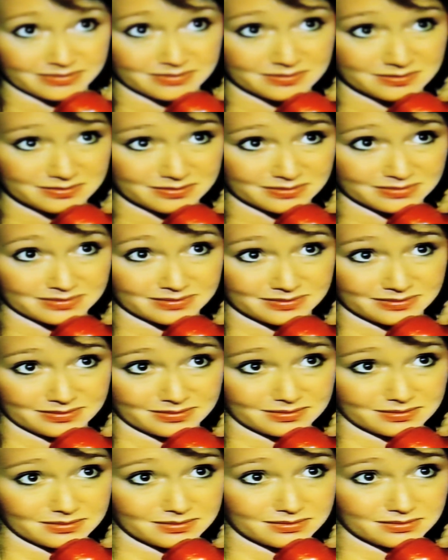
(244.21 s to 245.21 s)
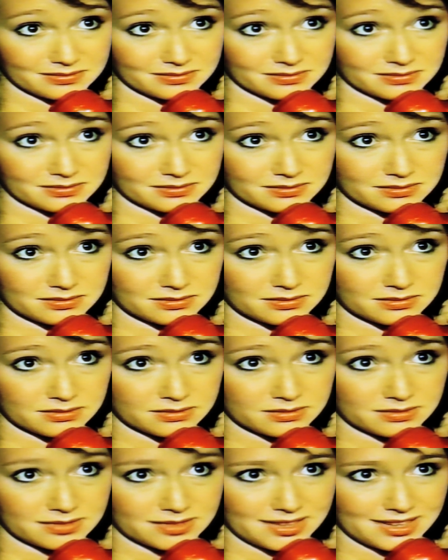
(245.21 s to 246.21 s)

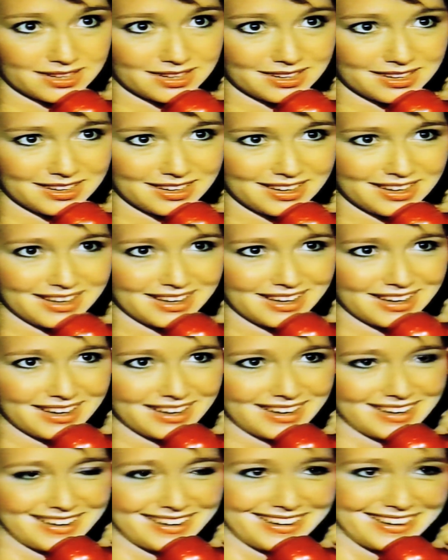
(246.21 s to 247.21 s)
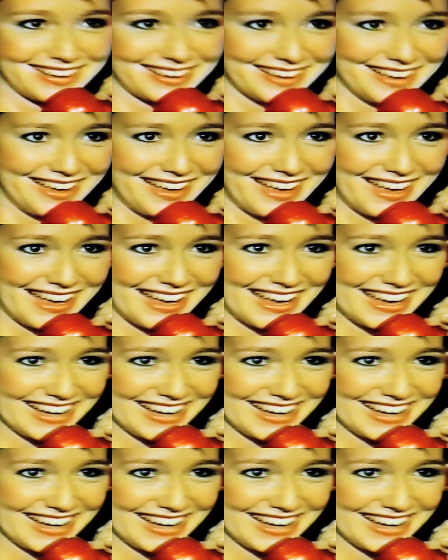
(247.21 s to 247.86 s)
No one is speaking in this clip.